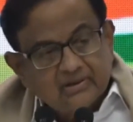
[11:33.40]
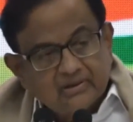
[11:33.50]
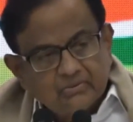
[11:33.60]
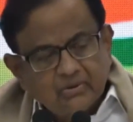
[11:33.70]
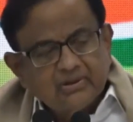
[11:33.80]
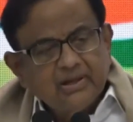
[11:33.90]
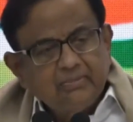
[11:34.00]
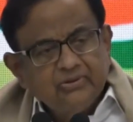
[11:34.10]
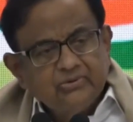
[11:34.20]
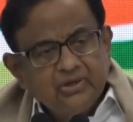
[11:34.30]
What will
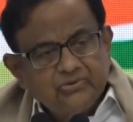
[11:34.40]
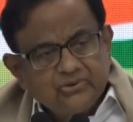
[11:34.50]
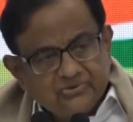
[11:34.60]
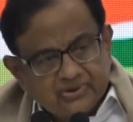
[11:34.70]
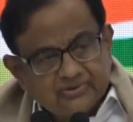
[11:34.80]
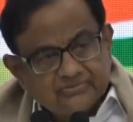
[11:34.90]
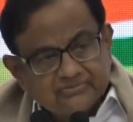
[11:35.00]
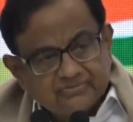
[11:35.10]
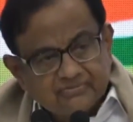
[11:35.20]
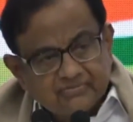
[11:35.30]
happen to their children?
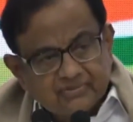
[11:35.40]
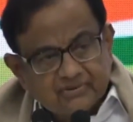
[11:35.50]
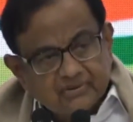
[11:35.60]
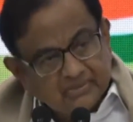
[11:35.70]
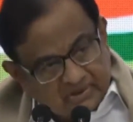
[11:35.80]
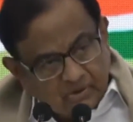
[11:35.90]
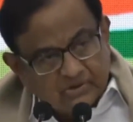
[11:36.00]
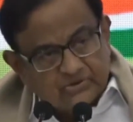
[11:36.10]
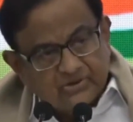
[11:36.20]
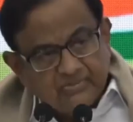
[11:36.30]
Will they
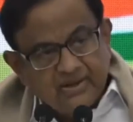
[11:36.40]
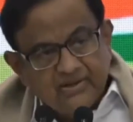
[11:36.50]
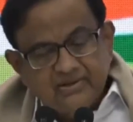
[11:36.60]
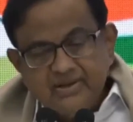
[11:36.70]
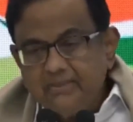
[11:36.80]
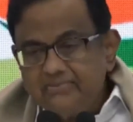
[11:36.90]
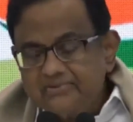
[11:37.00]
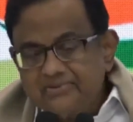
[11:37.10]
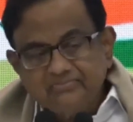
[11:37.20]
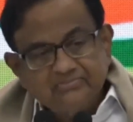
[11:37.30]
also remain in
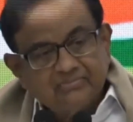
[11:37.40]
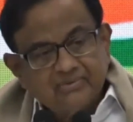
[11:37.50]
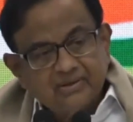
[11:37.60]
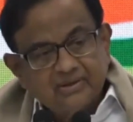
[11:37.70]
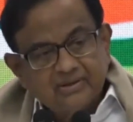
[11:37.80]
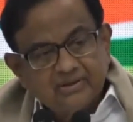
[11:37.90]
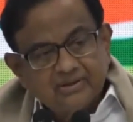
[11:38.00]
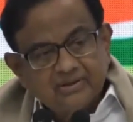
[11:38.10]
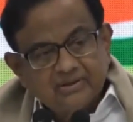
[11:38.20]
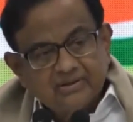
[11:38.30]
camps?
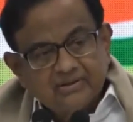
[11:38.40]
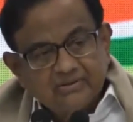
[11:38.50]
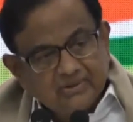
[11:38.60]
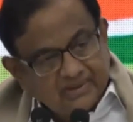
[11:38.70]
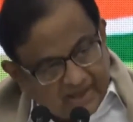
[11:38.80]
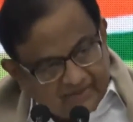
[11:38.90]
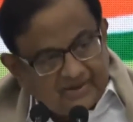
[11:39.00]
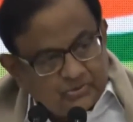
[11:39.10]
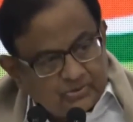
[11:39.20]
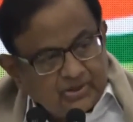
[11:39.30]
Will they have
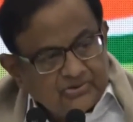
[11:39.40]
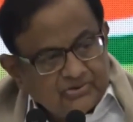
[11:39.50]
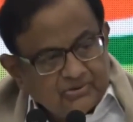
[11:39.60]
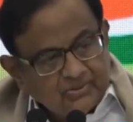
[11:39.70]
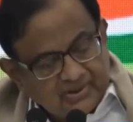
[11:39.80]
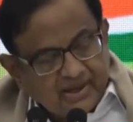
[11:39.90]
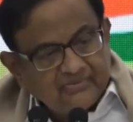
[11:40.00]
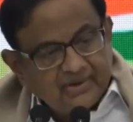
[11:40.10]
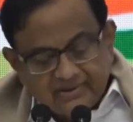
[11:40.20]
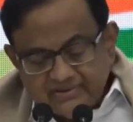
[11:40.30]
education? Will they
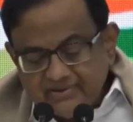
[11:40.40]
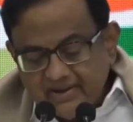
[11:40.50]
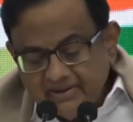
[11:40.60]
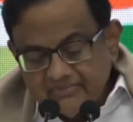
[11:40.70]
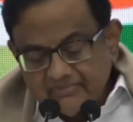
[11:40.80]
have health care?